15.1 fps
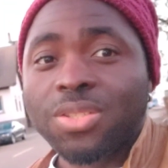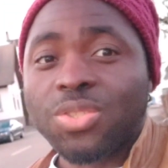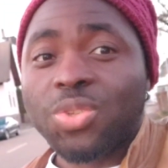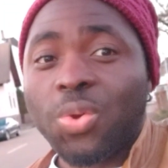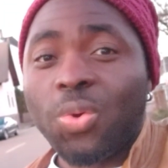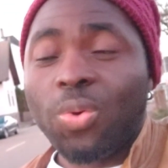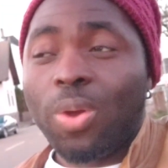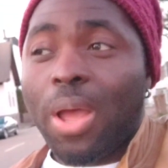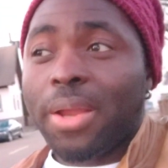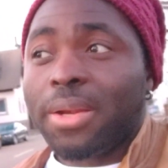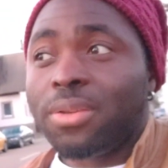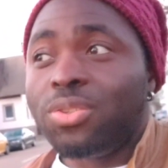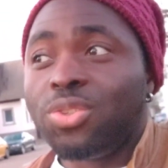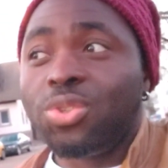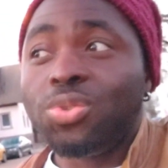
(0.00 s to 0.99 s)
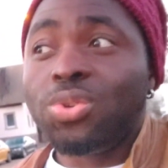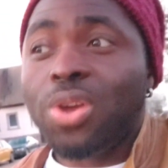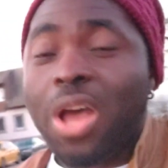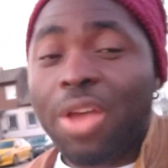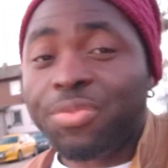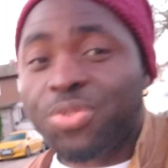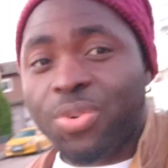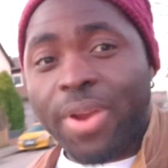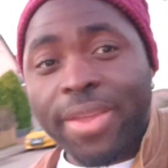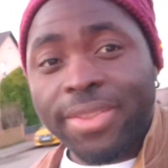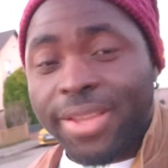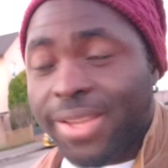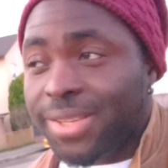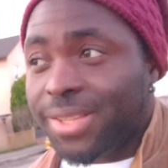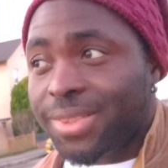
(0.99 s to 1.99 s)
So, and you do not have to
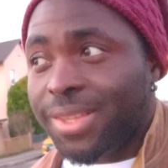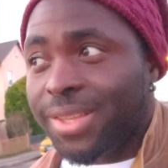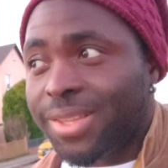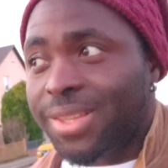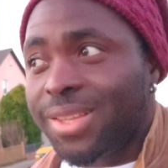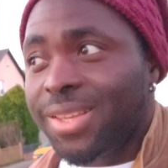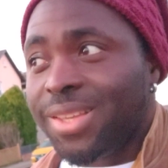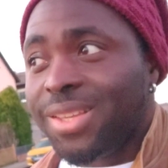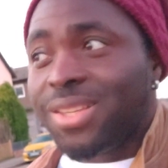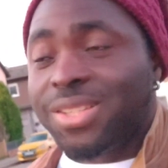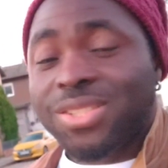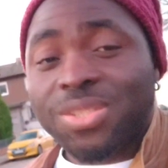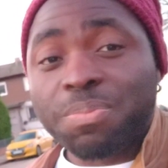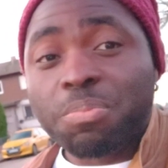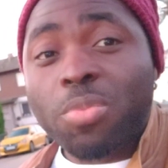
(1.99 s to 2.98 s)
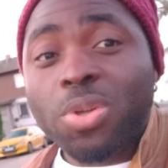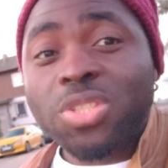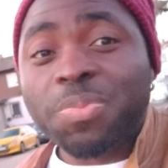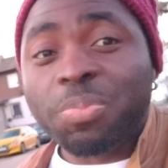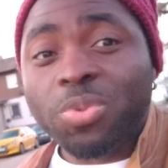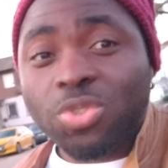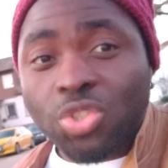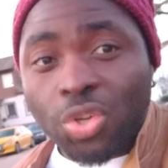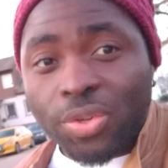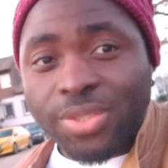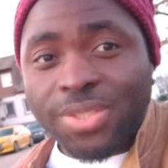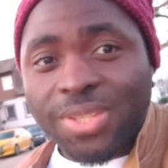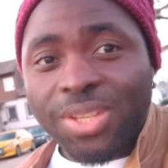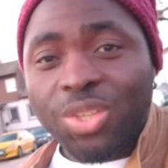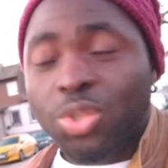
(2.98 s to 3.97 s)
write anything. It's multiple
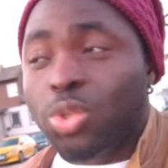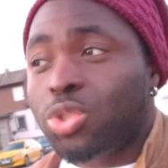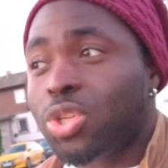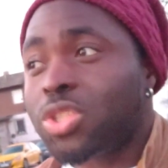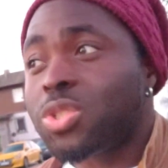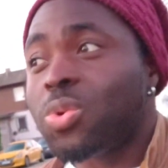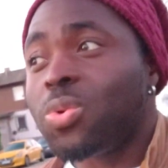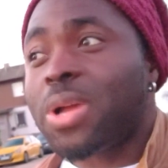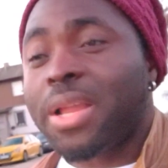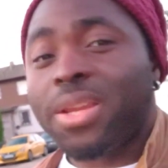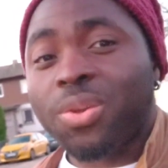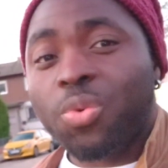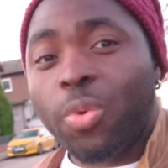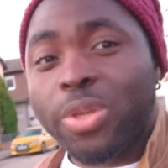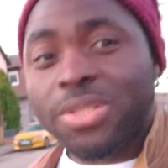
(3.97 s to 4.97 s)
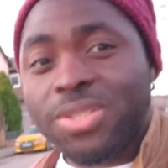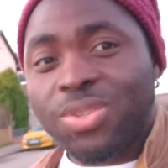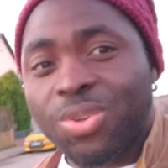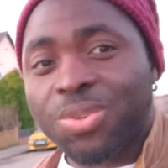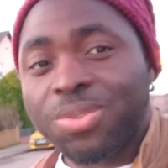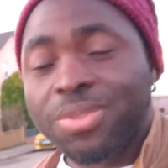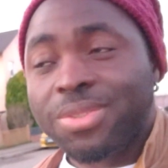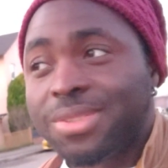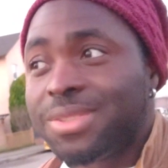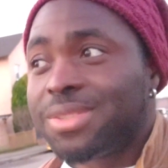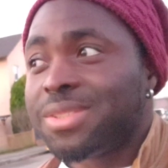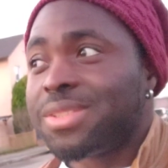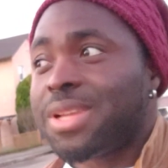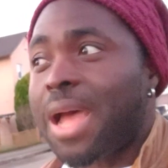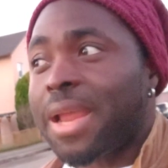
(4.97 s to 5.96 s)
choice. You just look at the question
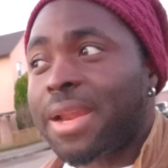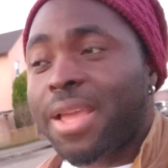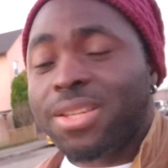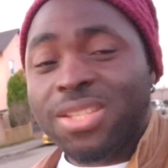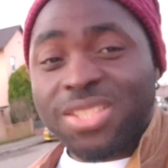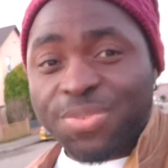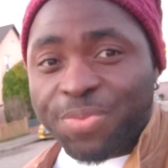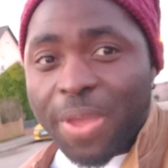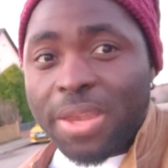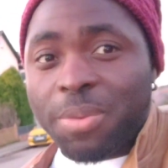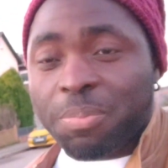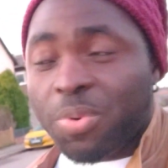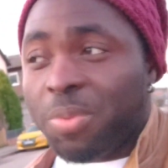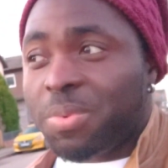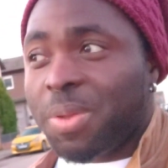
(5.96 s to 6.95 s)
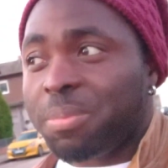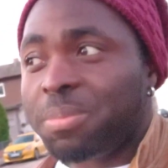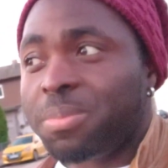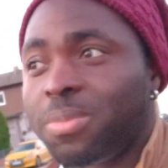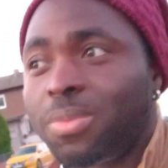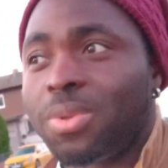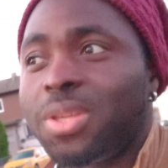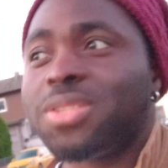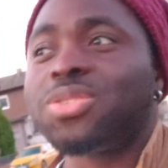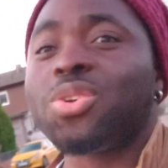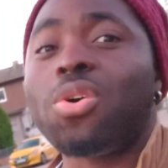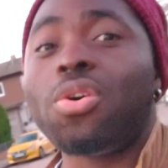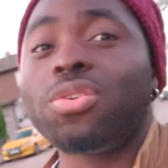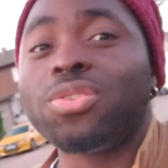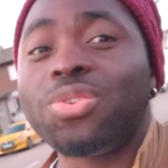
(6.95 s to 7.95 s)
and identify the problem. It's
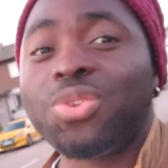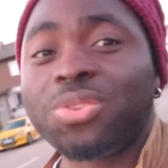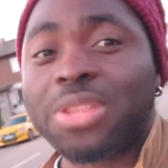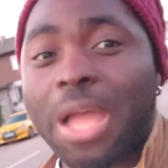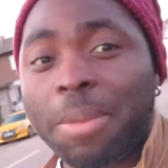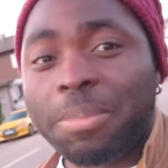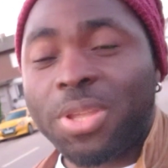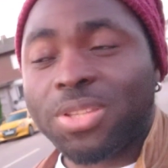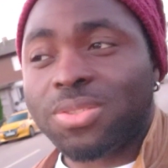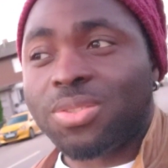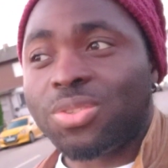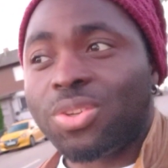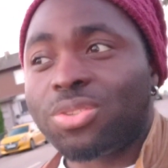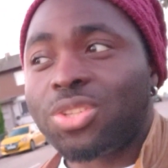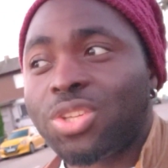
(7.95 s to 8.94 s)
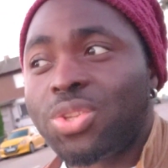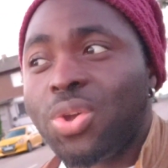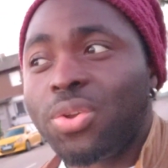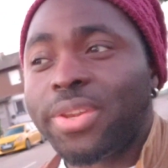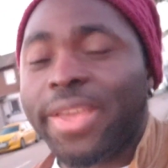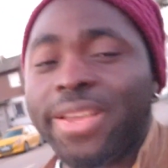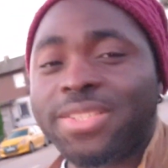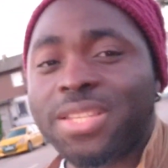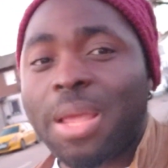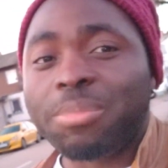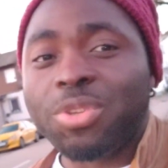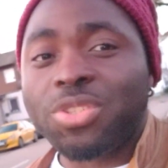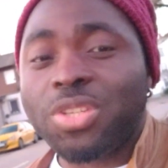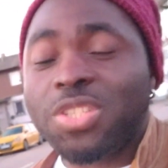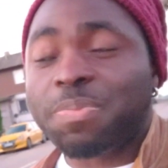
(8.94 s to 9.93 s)
on your tablet. The day on the
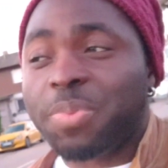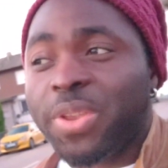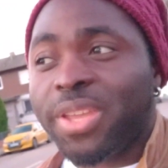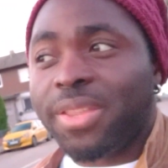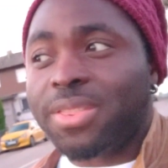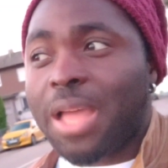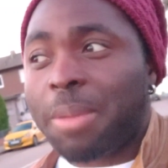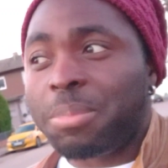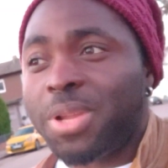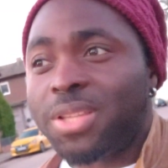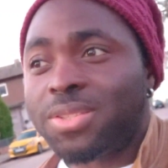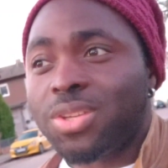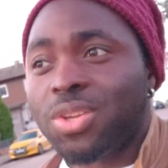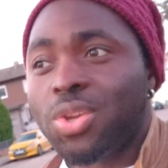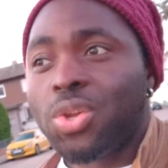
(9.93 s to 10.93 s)
exam, they just bring a tablet